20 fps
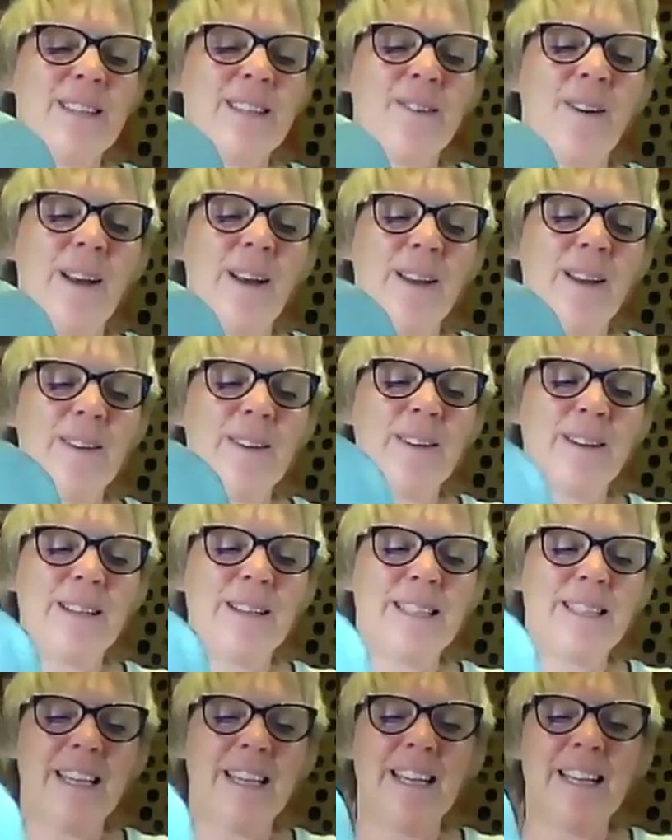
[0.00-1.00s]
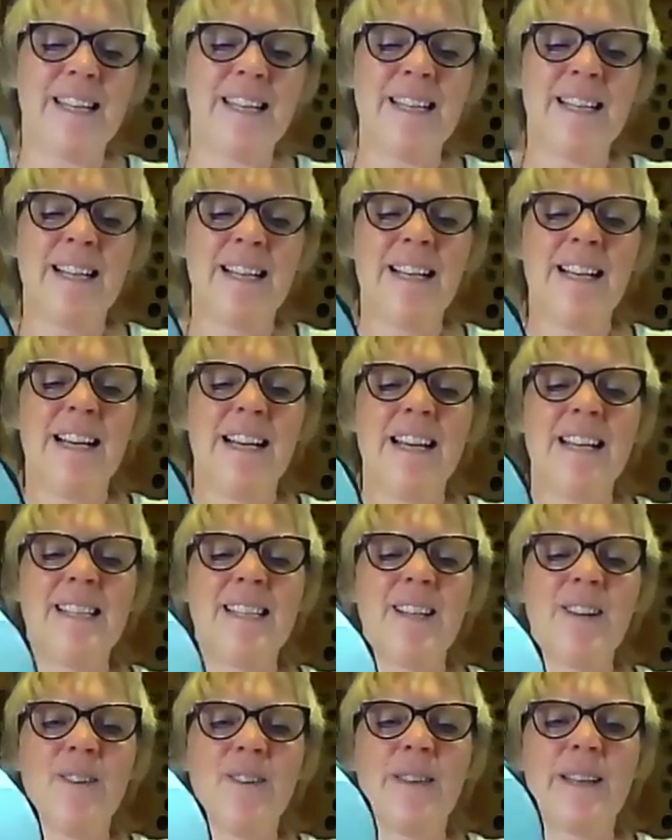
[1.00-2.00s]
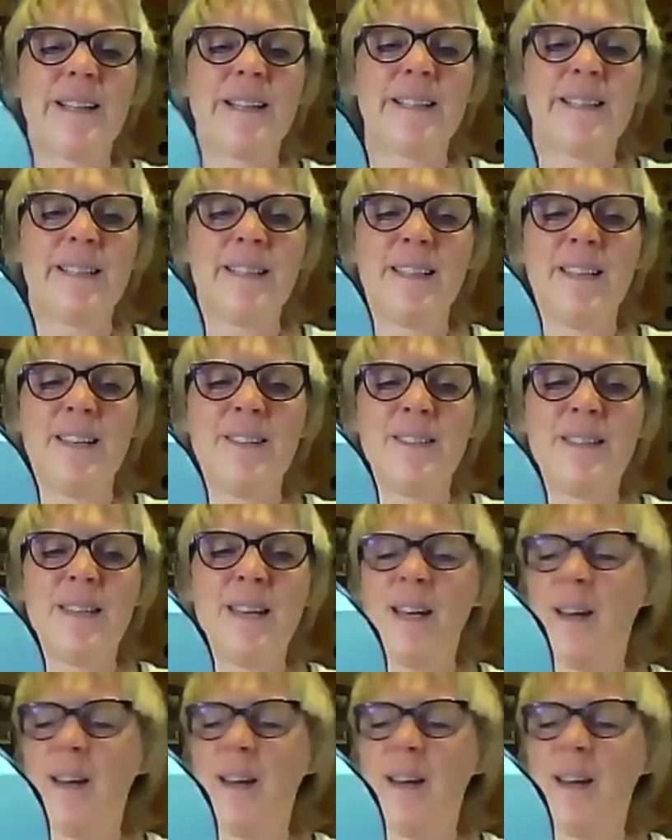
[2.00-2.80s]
which is quite a good idea. He's got little, you